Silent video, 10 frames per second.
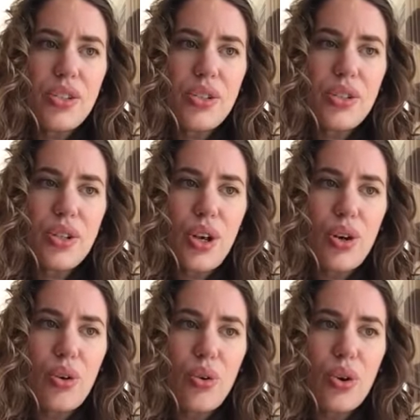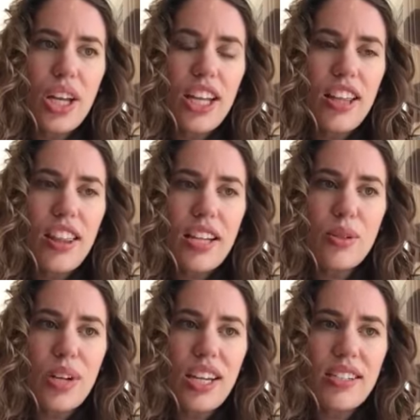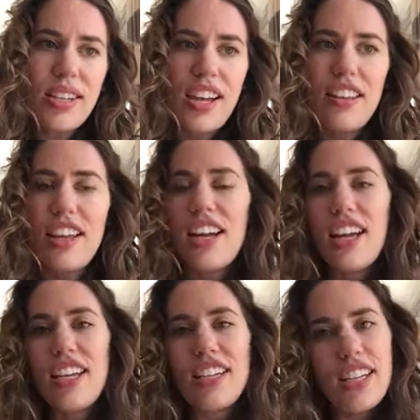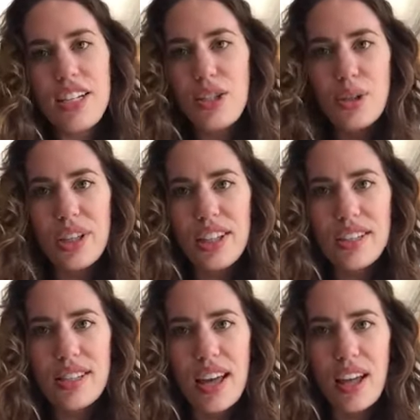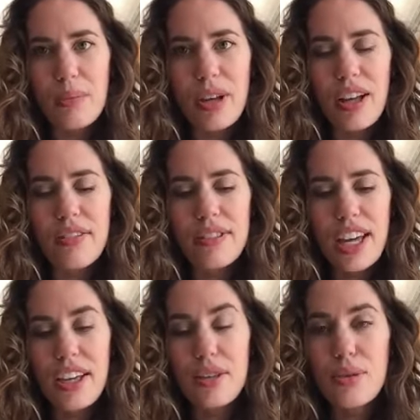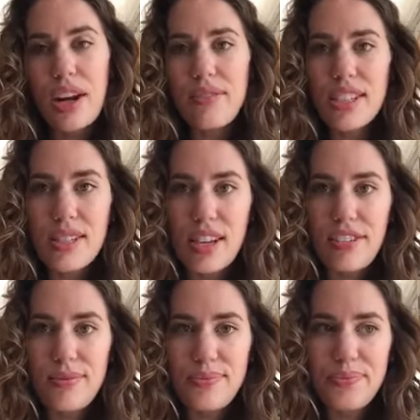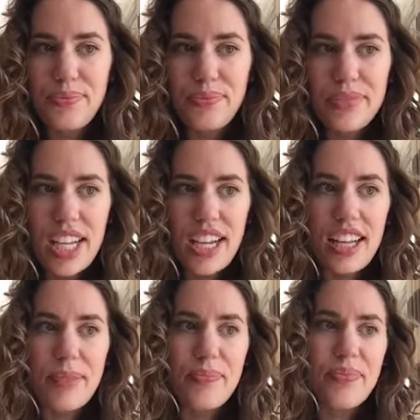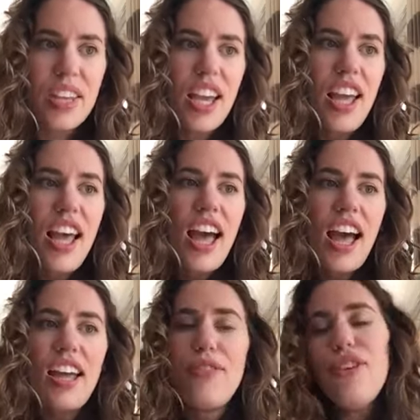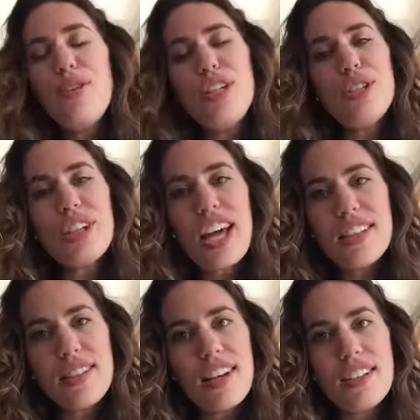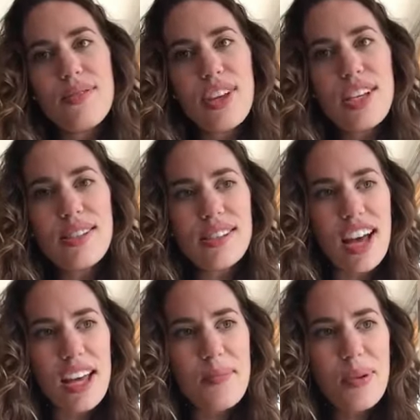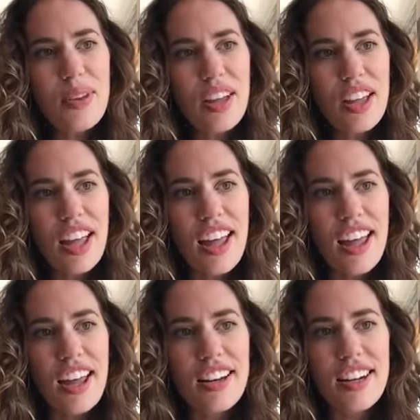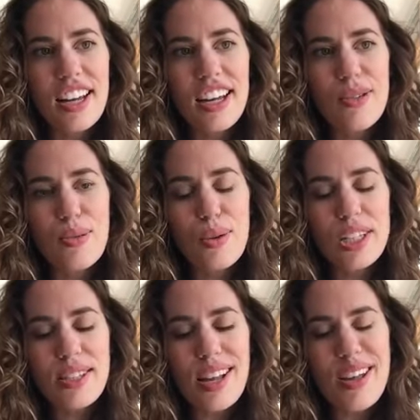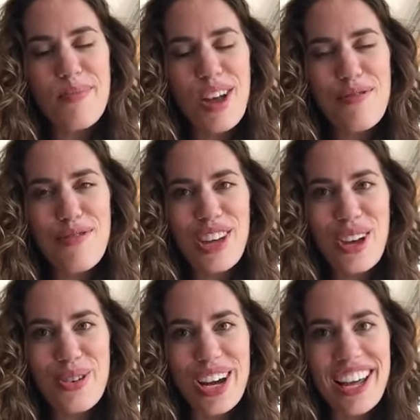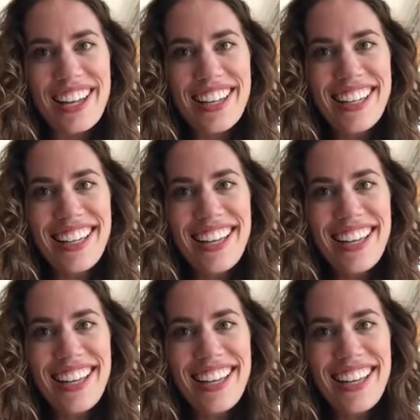So that's when I decided that I needed to enlist the help of a Thrive consultant. I had a few initial consults via Skype, and once I met Fiona,